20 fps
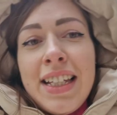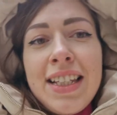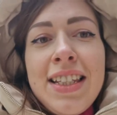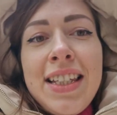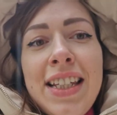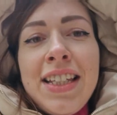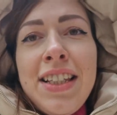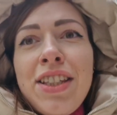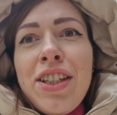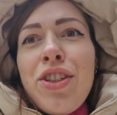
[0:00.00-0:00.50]

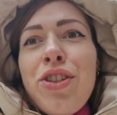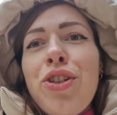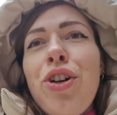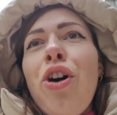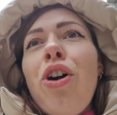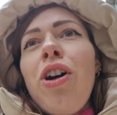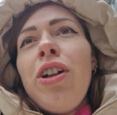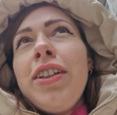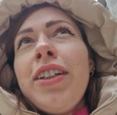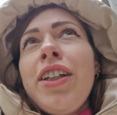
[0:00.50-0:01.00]
Since
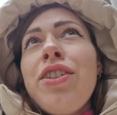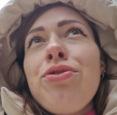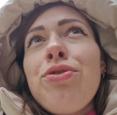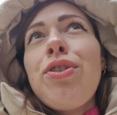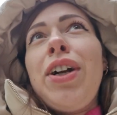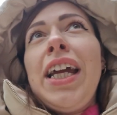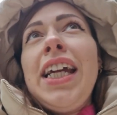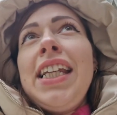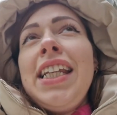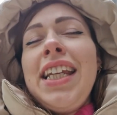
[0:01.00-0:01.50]
it's cold
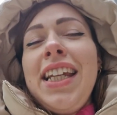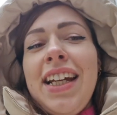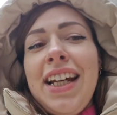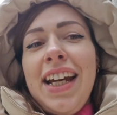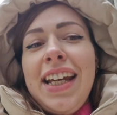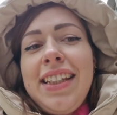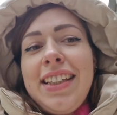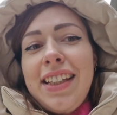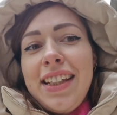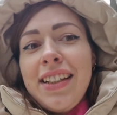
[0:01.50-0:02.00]
and rainy,
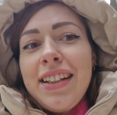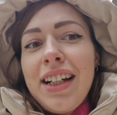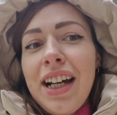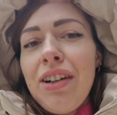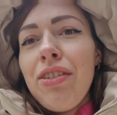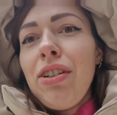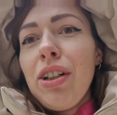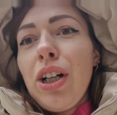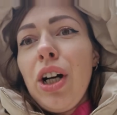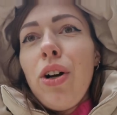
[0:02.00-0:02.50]
I
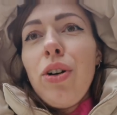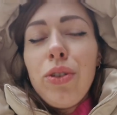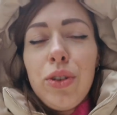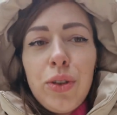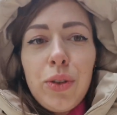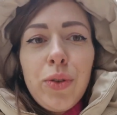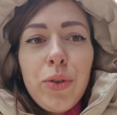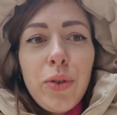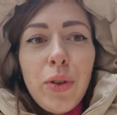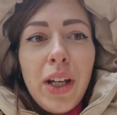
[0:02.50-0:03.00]
think I'll
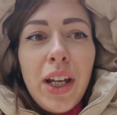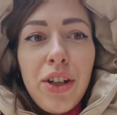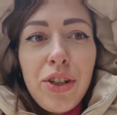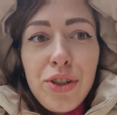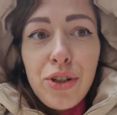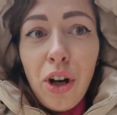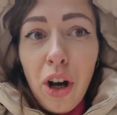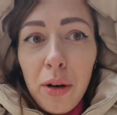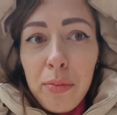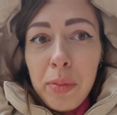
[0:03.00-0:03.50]
go to
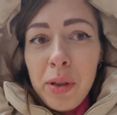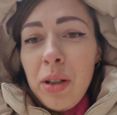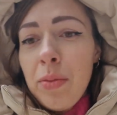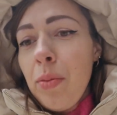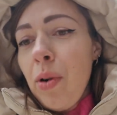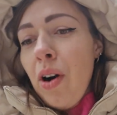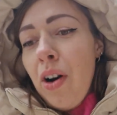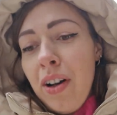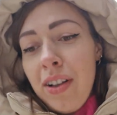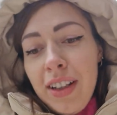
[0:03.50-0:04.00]
a
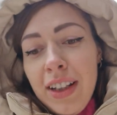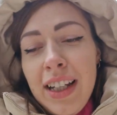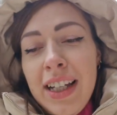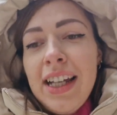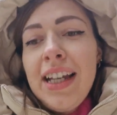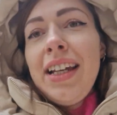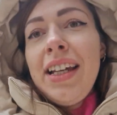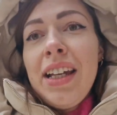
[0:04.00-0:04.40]
shopping mall